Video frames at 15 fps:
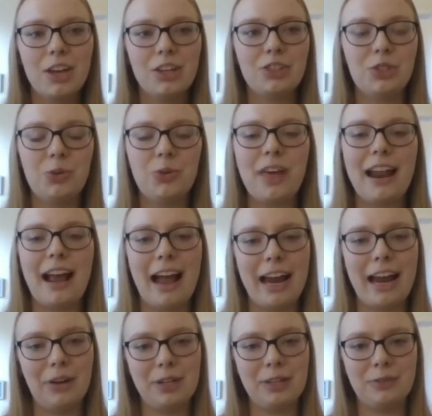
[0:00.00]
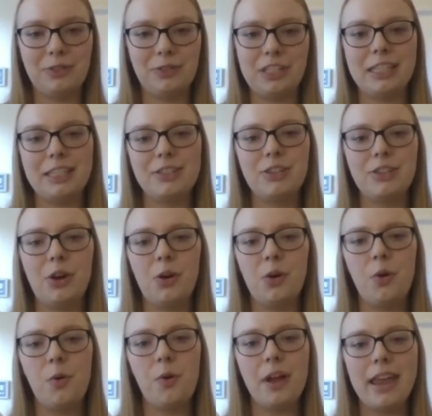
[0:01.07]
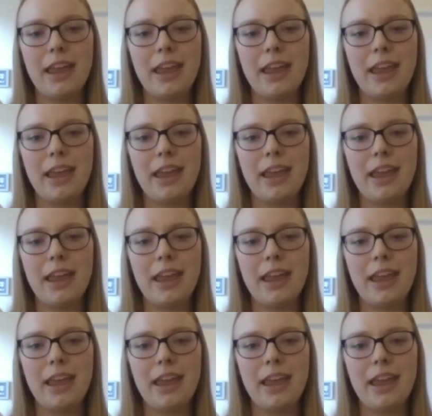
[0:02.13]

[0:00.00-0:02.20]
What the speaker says: to that hiring freeze. So